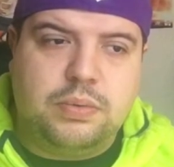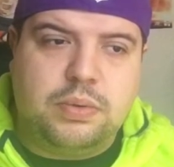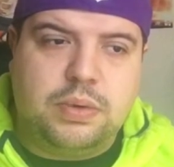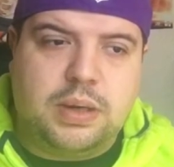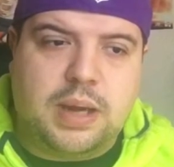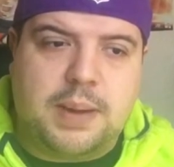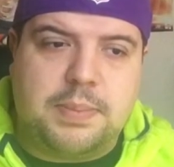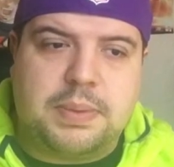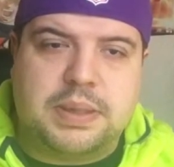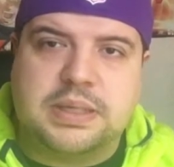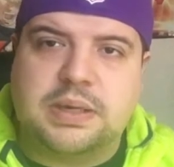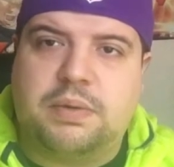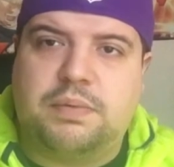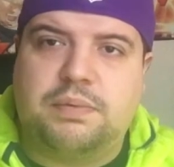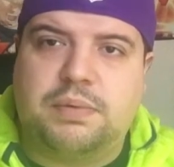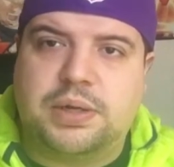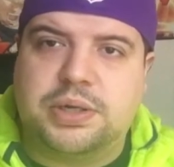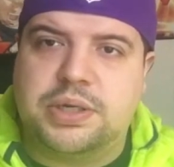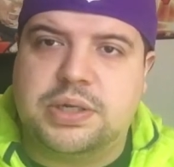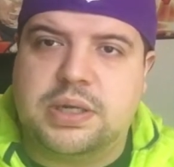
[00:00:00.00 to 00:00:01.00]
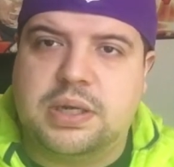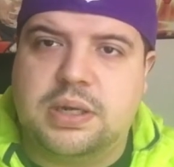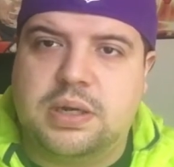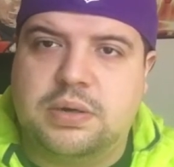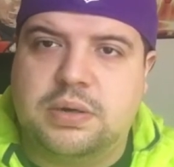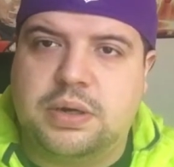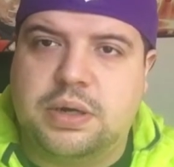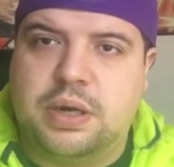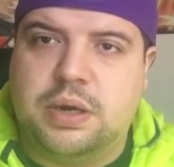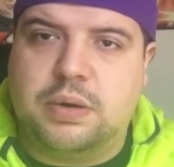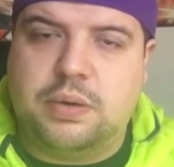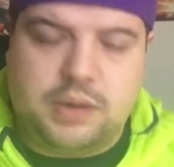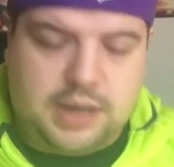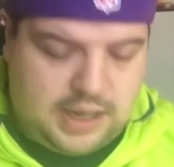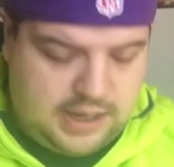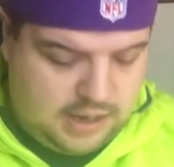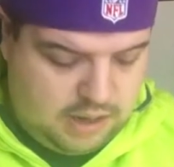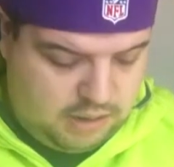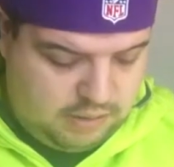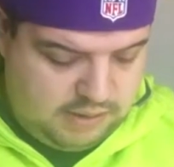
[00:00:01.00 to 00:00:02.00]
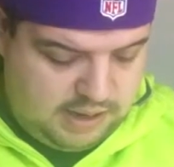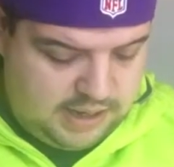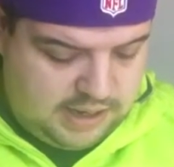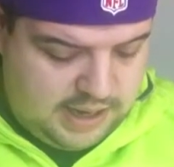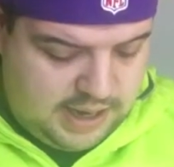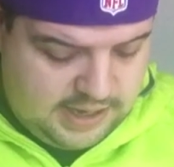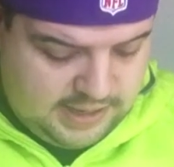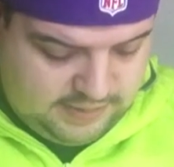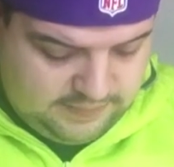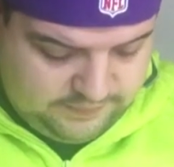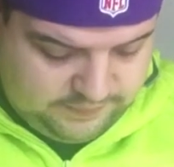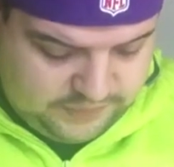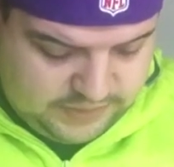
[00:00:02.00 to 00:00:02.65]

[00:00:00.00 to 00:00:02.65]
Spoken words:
get myself registered on the UK RAA.